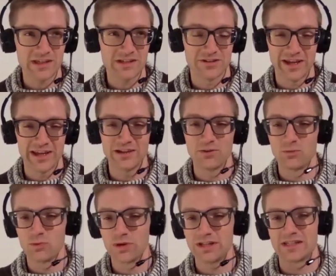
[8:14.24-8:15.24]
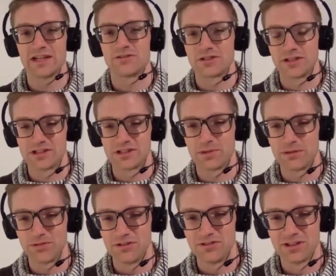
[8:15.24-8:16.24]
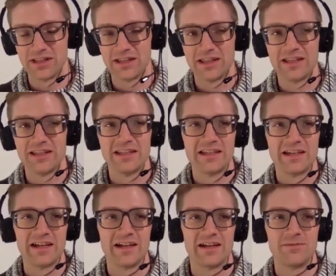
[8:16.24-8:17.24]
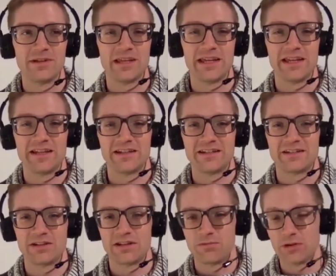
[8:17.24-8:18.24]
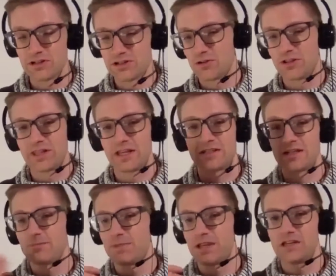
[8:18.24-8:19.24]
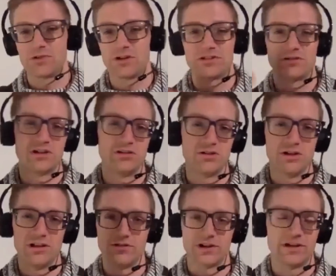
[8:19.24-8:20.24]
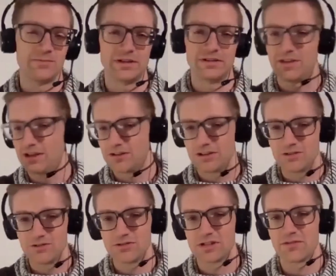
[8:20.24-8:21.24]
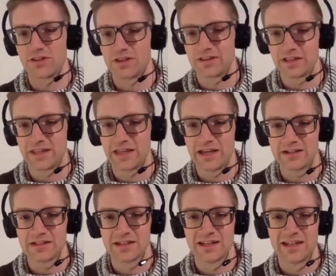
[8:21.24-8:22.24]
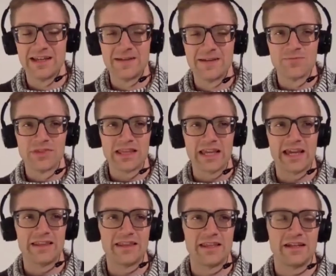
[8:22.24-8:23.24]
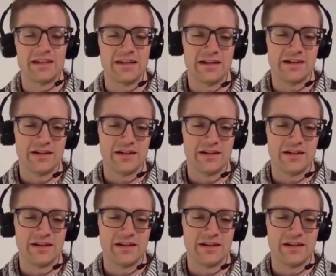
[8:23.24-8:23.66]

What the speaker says: So it weeds out tons of people. And we also, on that same page, we also include all of our company values, everything like that. And then